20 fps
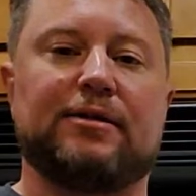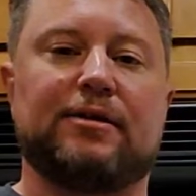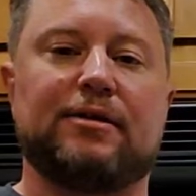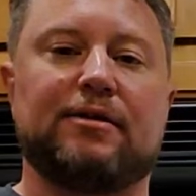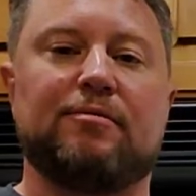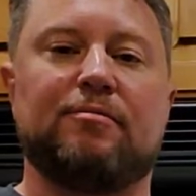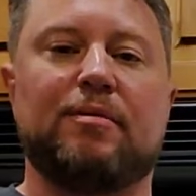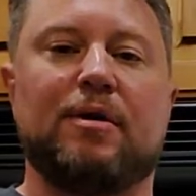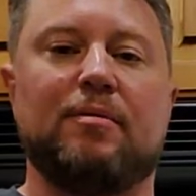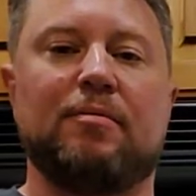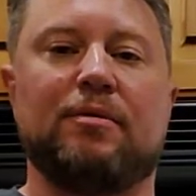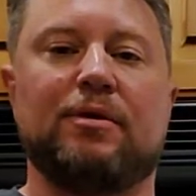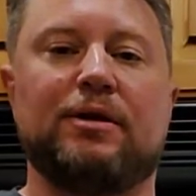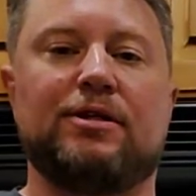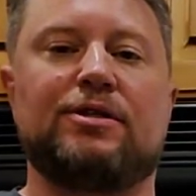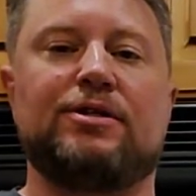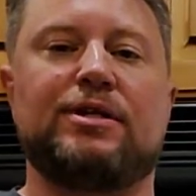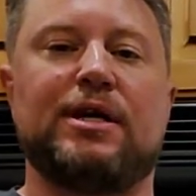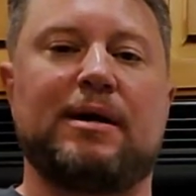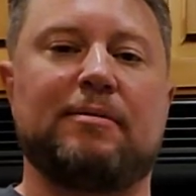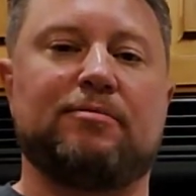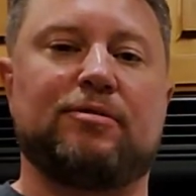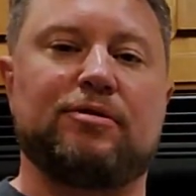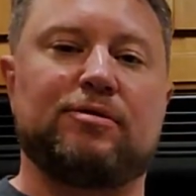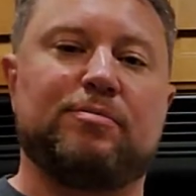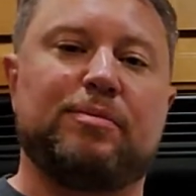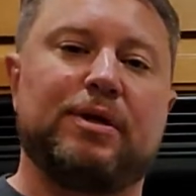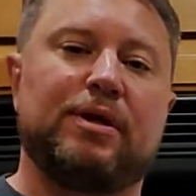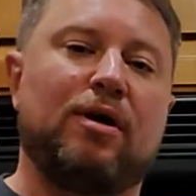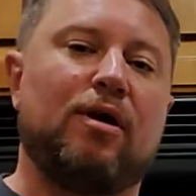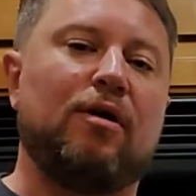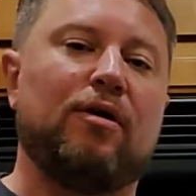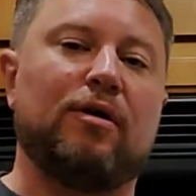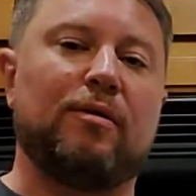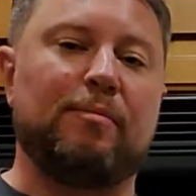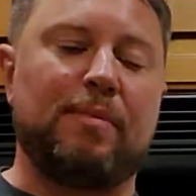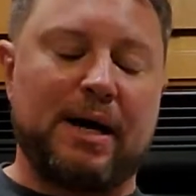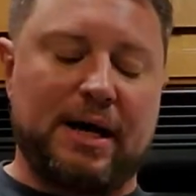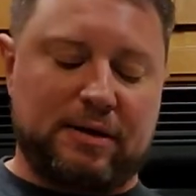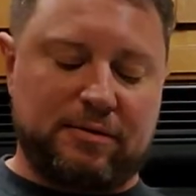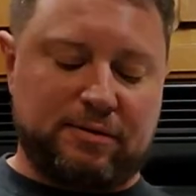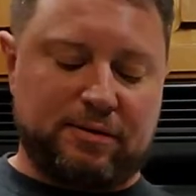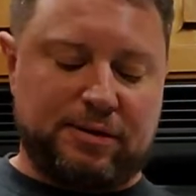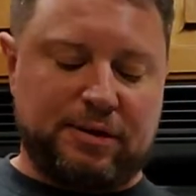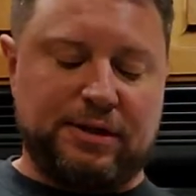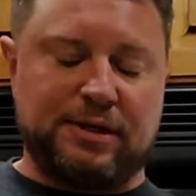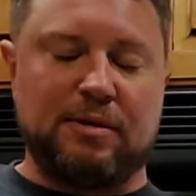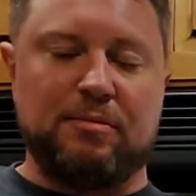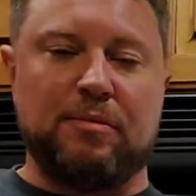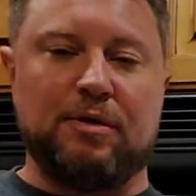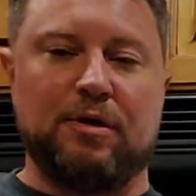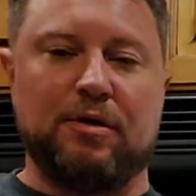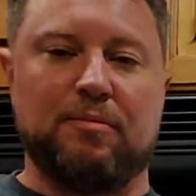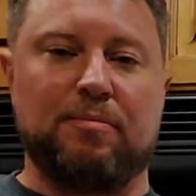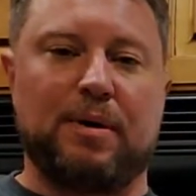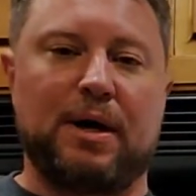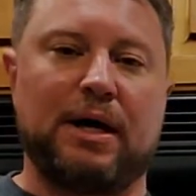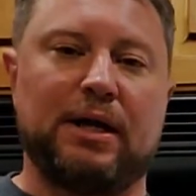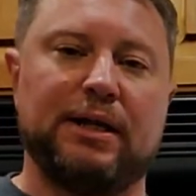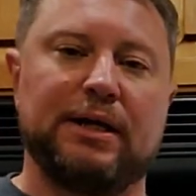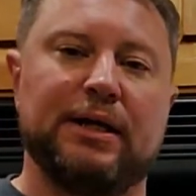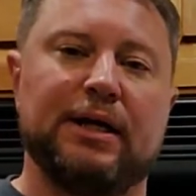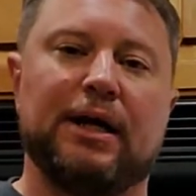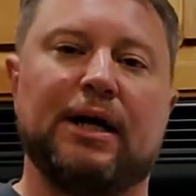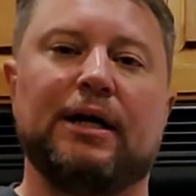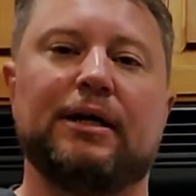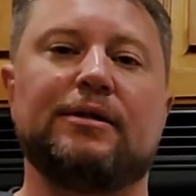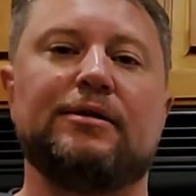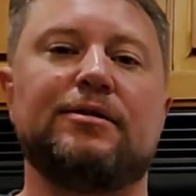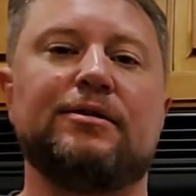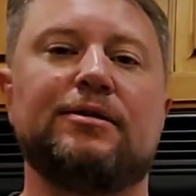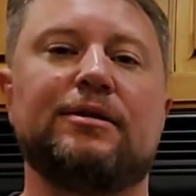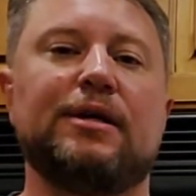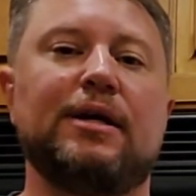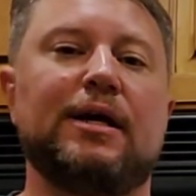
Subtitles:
because remember this chapter has been all about similar polygons.